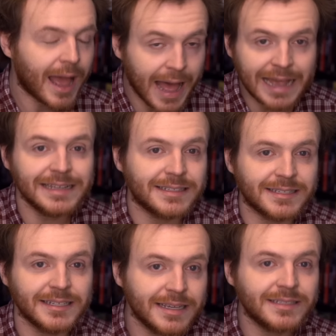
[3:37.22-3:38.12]
I
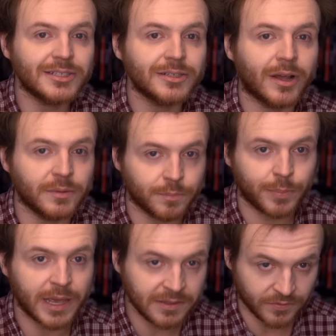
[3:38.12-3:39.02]
insist on
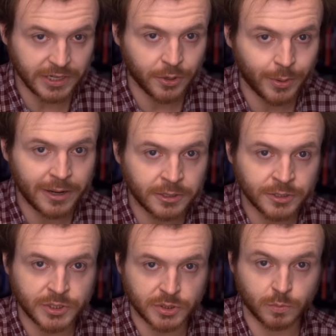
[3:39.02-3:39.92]
paying video
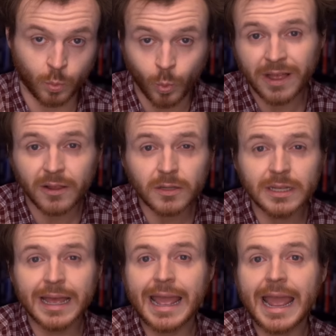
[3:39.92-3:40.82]
editors well.
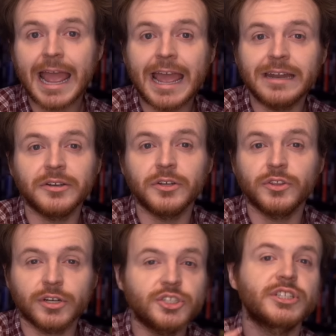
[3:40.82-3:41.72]
And
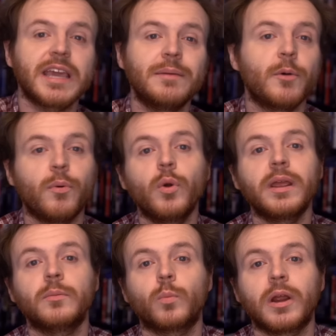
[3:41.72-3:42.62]
there just came a
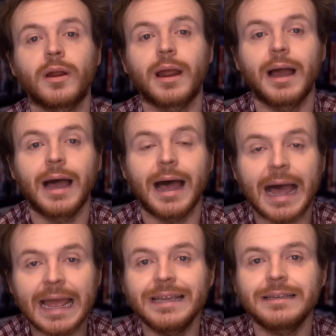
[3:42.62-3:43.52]
point where
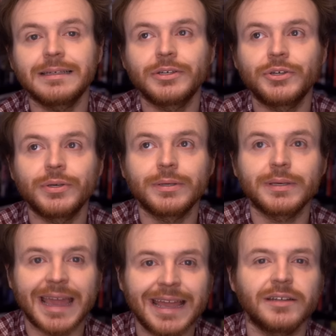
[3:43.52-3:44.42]
I
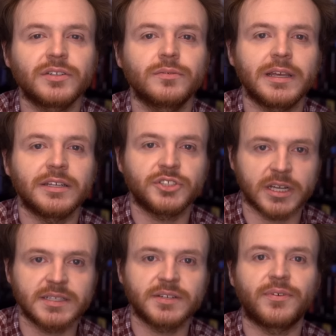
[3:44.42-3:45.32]
can't like
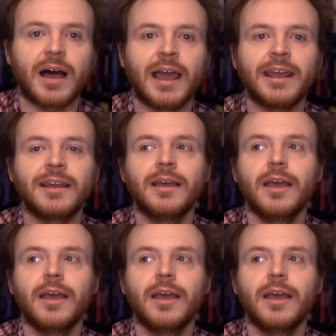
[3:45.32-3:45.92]
justify